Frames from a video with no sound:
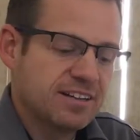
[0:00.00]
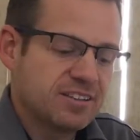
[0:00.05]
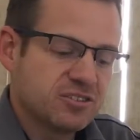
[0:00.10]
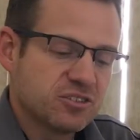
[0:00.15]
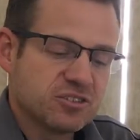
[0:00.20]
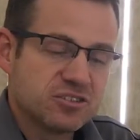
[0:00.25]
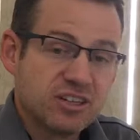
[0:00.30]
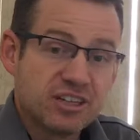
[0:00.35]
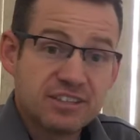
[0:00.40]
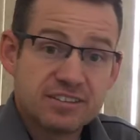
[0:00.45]
So it's
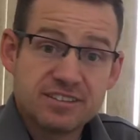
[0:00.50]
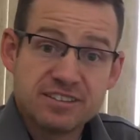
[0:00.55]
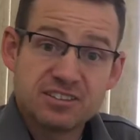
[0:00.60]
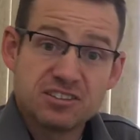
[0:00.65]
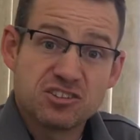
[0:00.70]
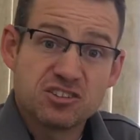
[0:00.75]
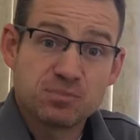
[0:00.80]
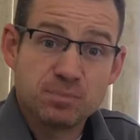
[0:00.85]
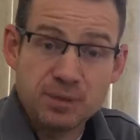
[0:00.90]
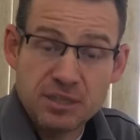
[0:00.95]
such a
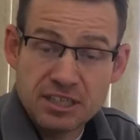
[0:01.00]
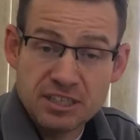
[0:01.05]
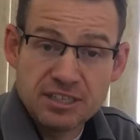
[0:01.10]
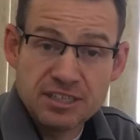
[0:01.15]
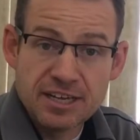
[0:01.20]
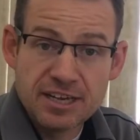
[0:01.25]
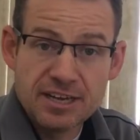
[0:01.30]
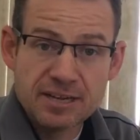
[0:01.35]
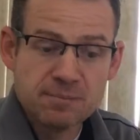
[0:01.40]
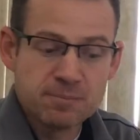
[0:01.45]
speed
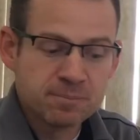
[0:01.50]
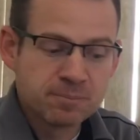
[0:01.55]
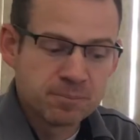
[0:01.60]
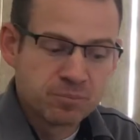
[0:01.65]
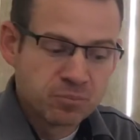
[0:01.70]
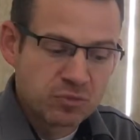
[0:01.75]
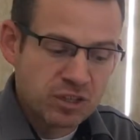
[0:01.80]
game.